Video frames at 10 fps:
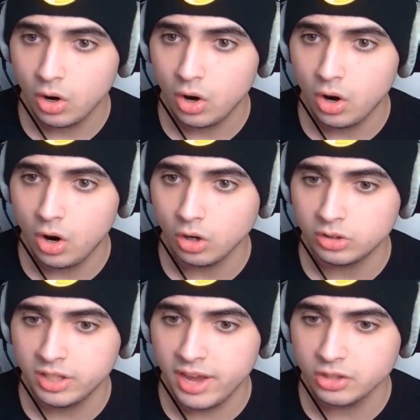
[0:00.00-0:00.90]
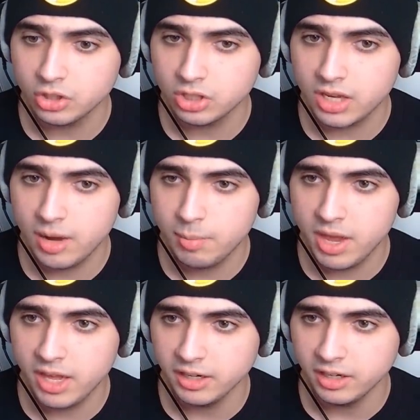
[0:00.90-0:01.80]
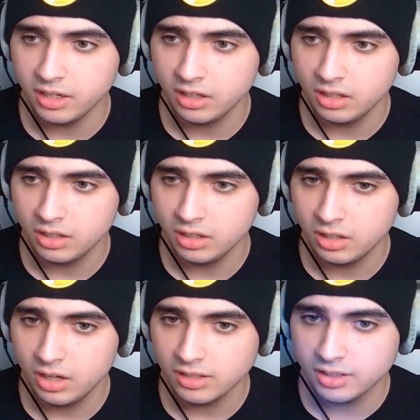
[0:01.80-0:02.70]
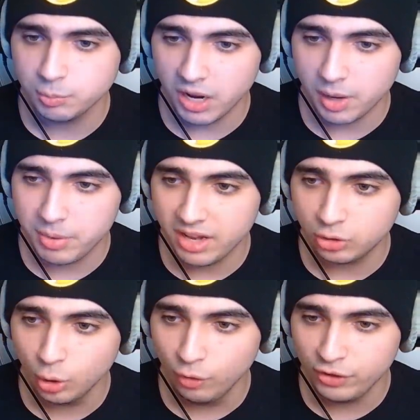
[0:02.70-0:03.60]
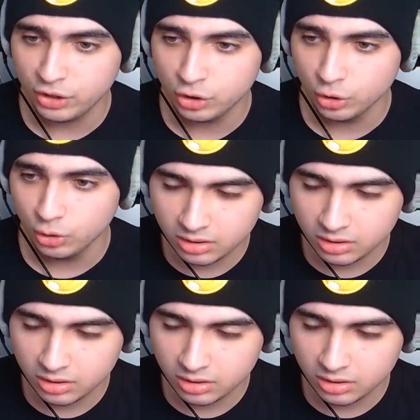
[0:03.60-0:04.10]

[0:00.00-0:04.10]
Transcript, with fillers: Oh, Tien just came in. Is this about to be a two v two?